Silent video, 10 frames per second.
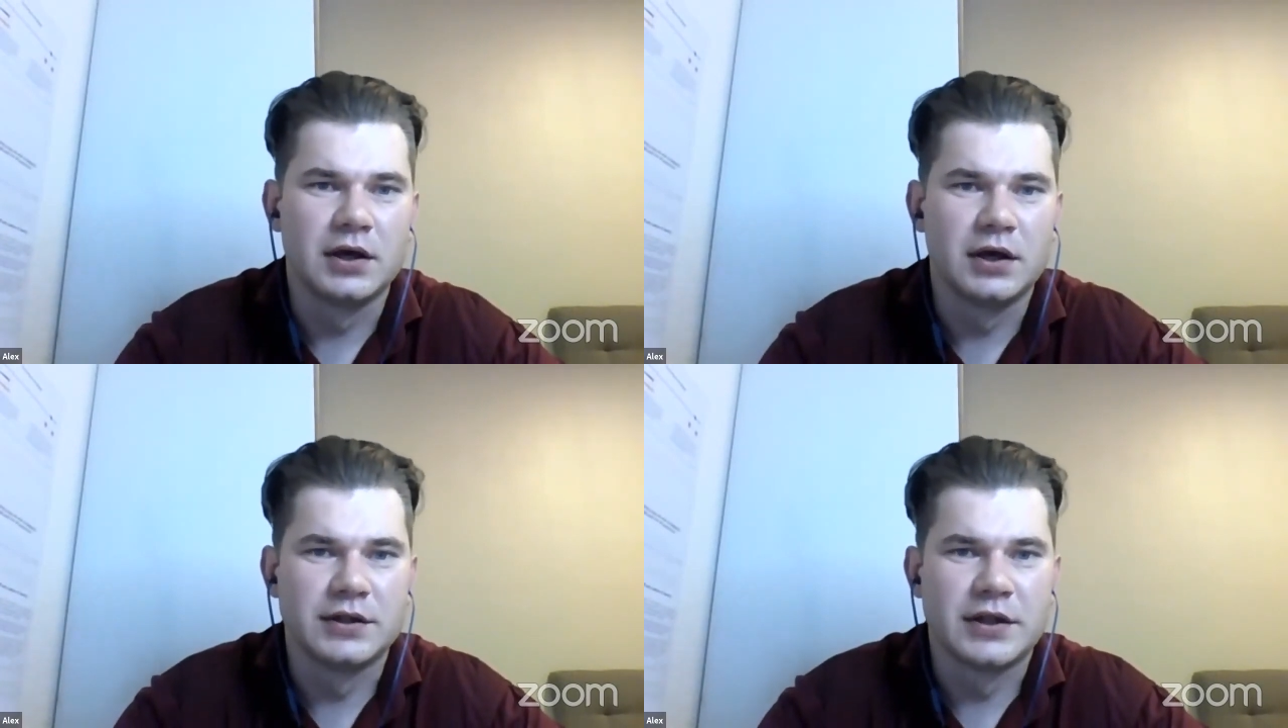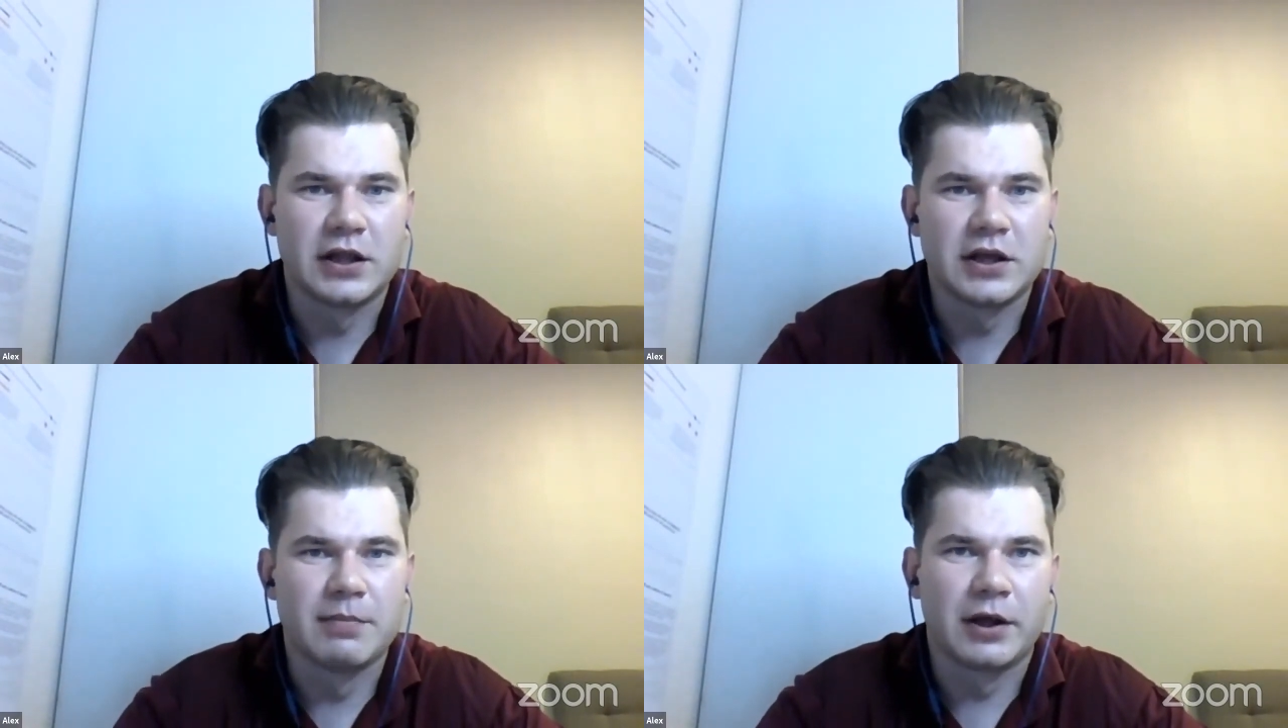uh
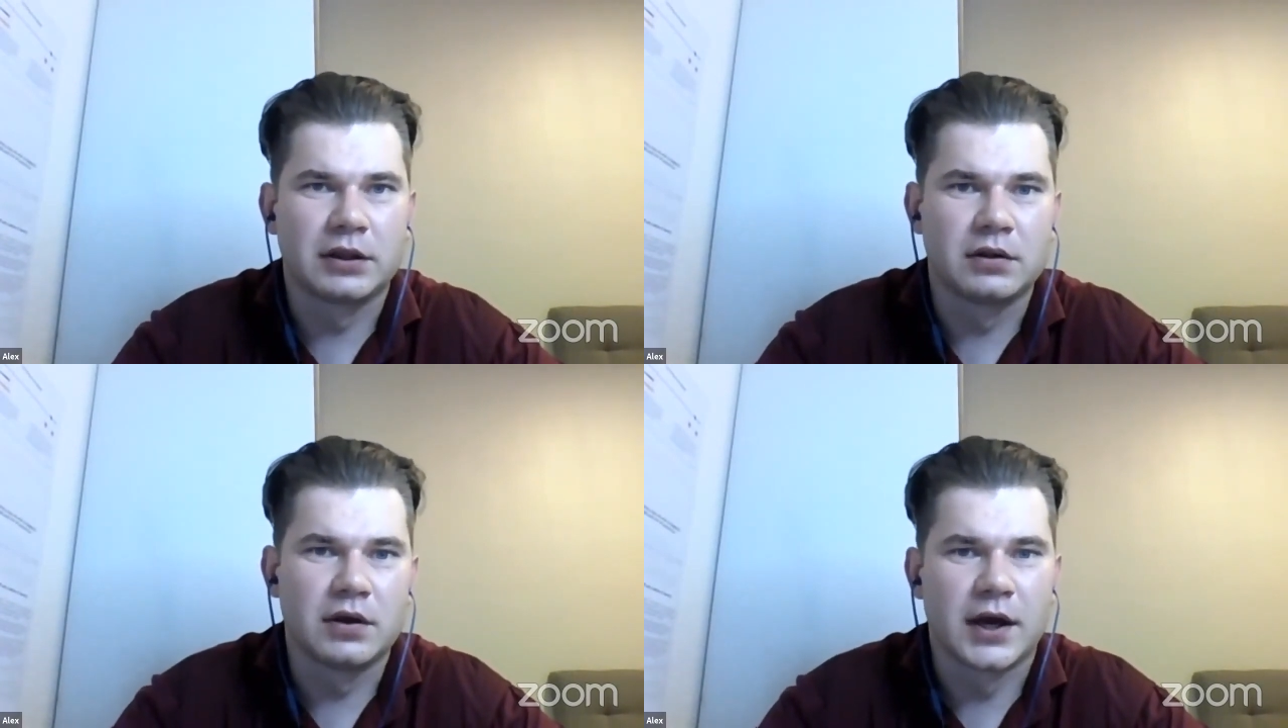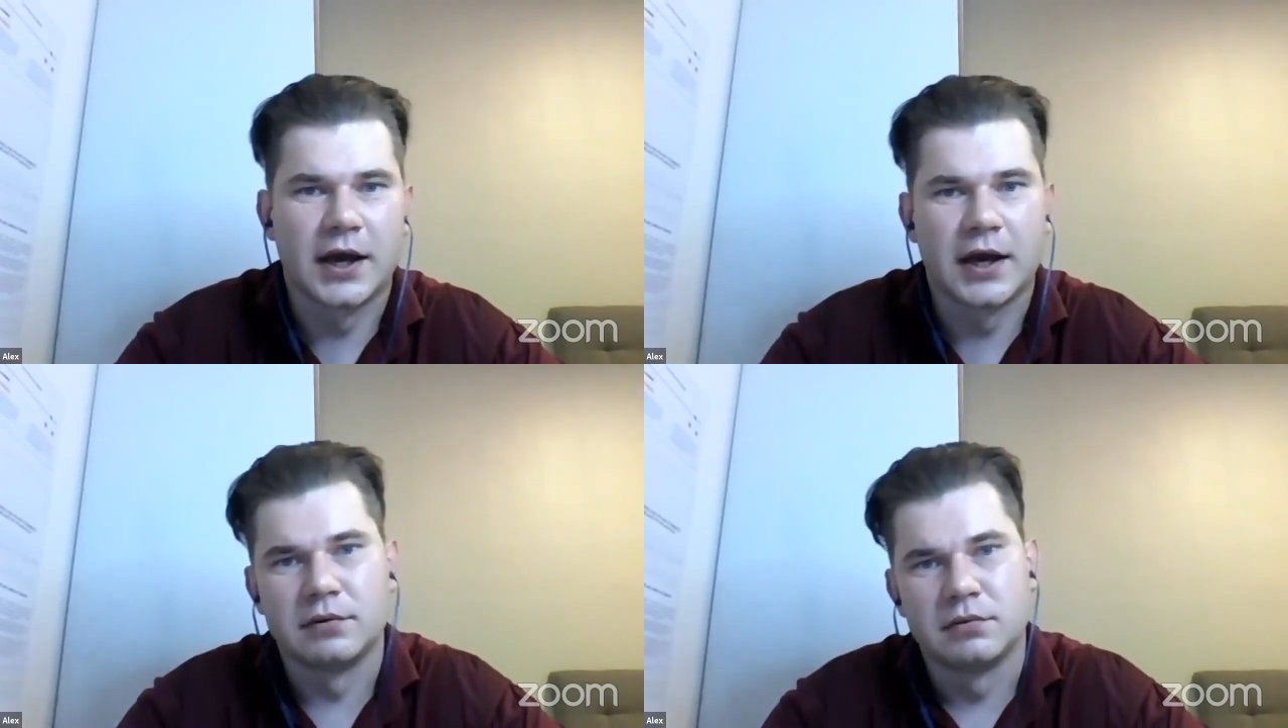daily but
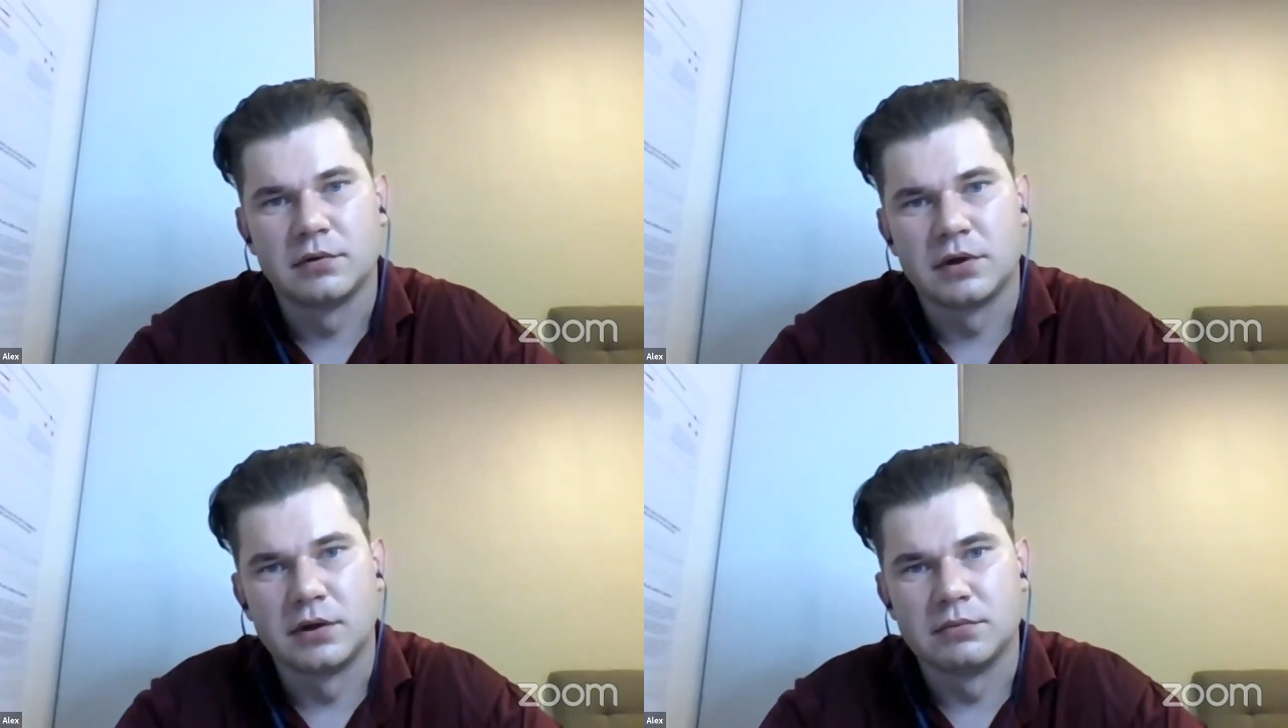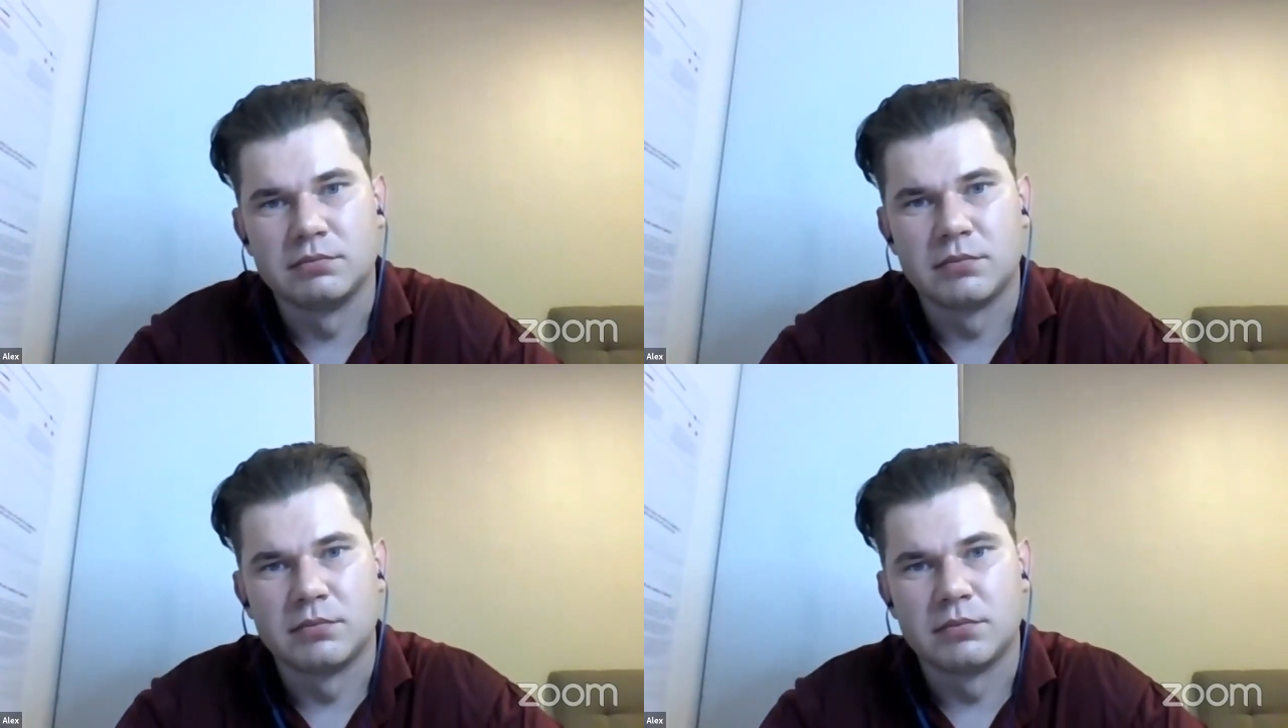again uh,